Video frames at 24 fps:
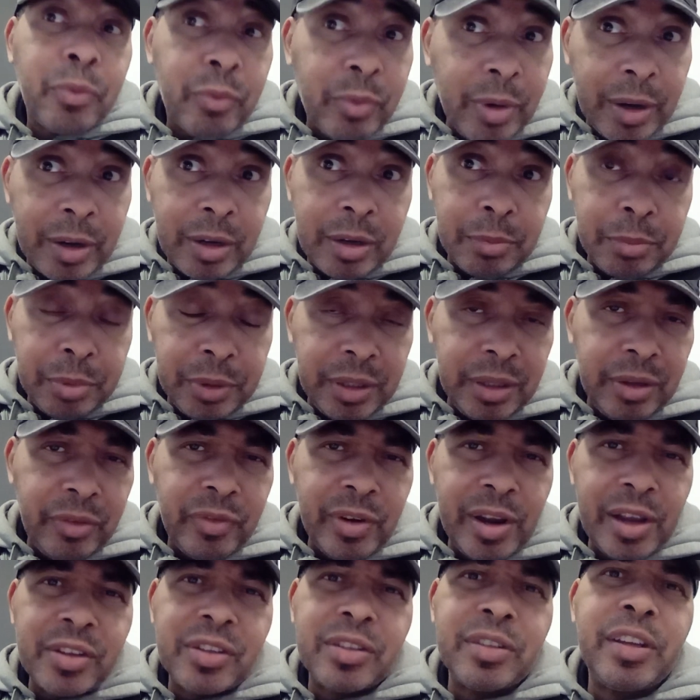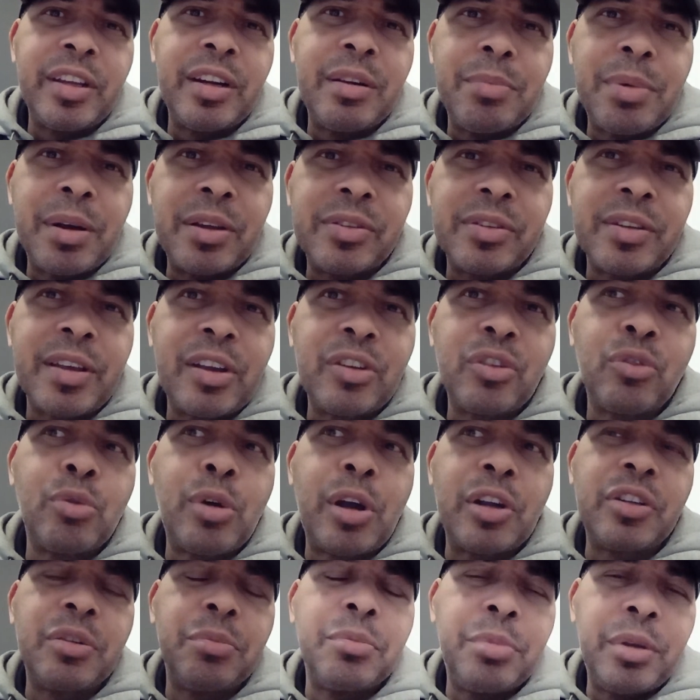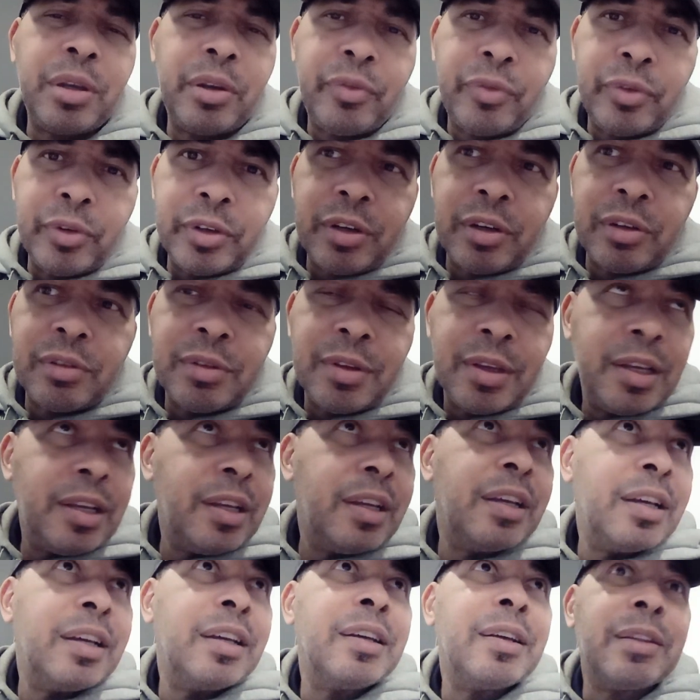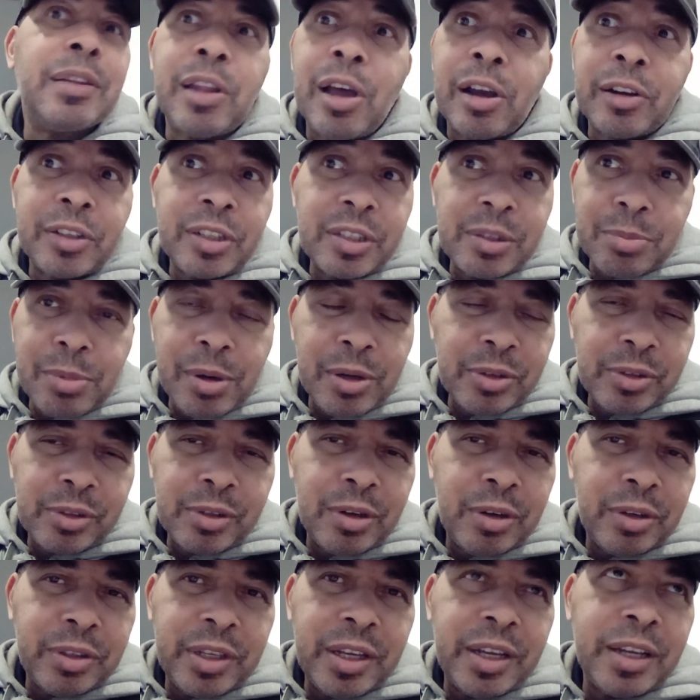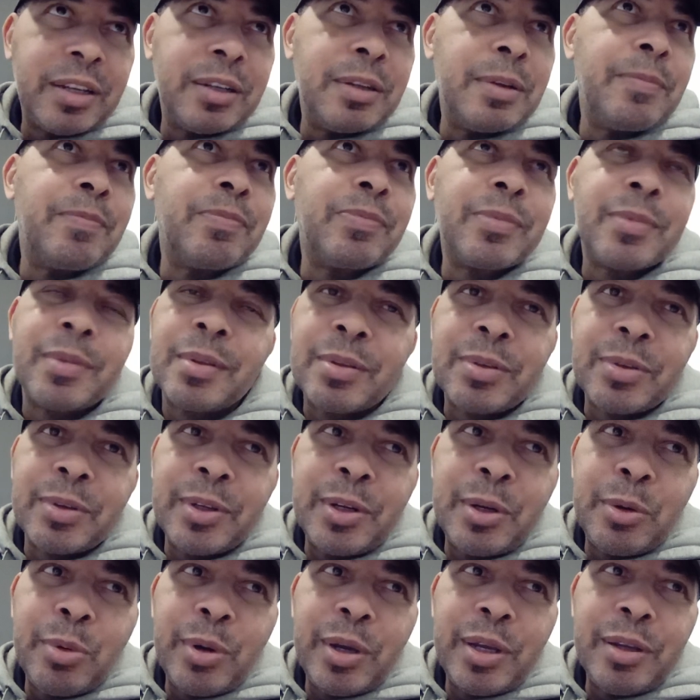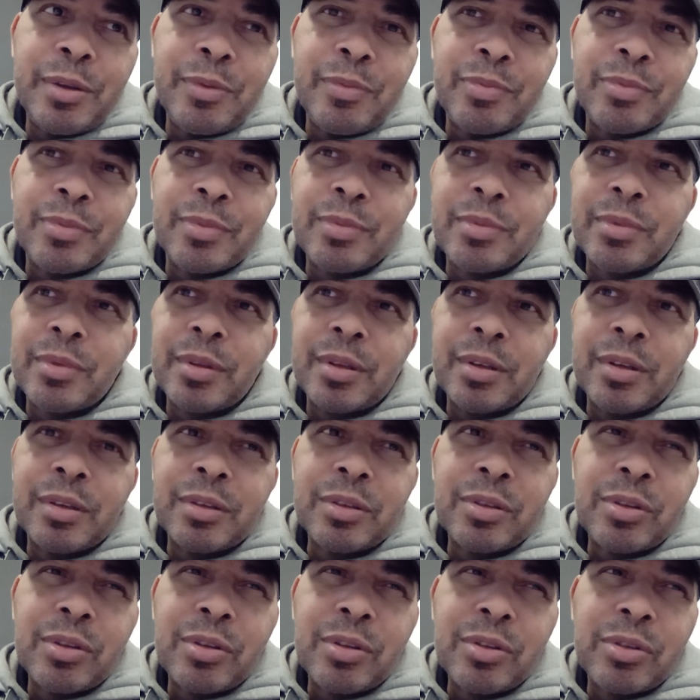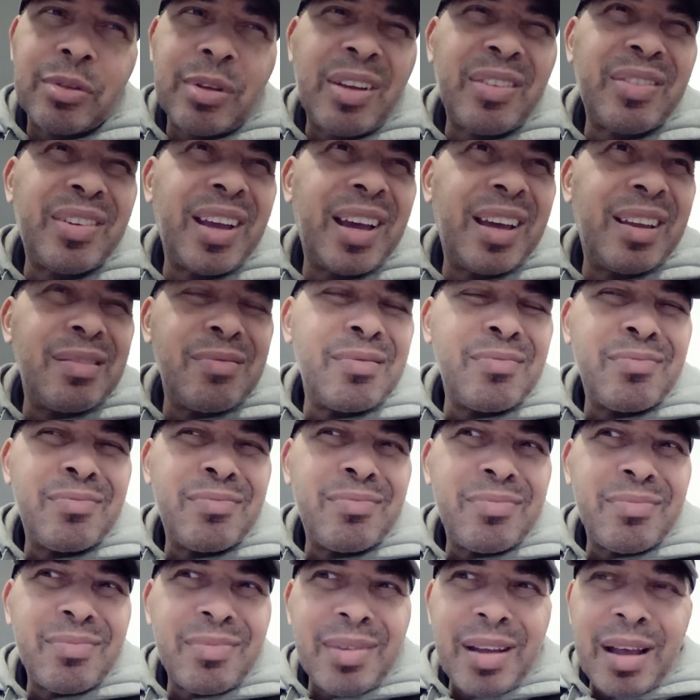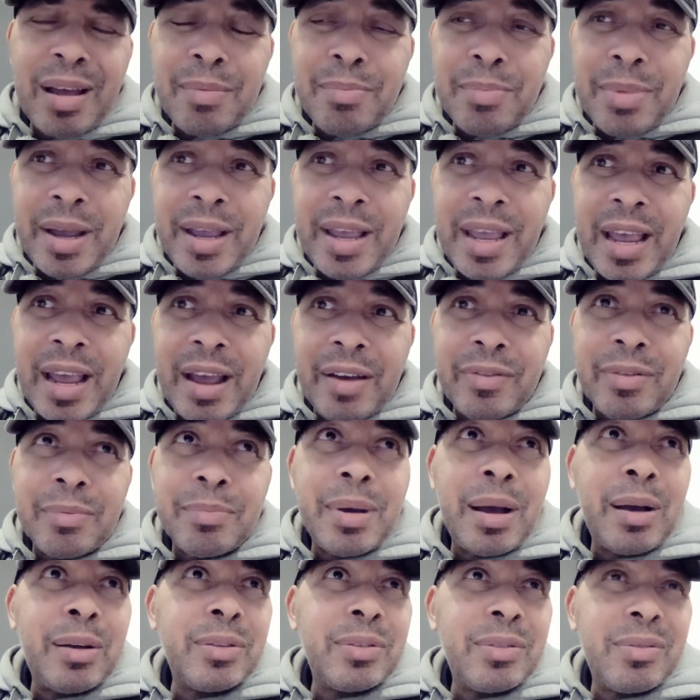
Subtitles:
completely fascinated by Sasquatch, Bigfoot, Loch Ness monster, all that. So anyway, so I might have about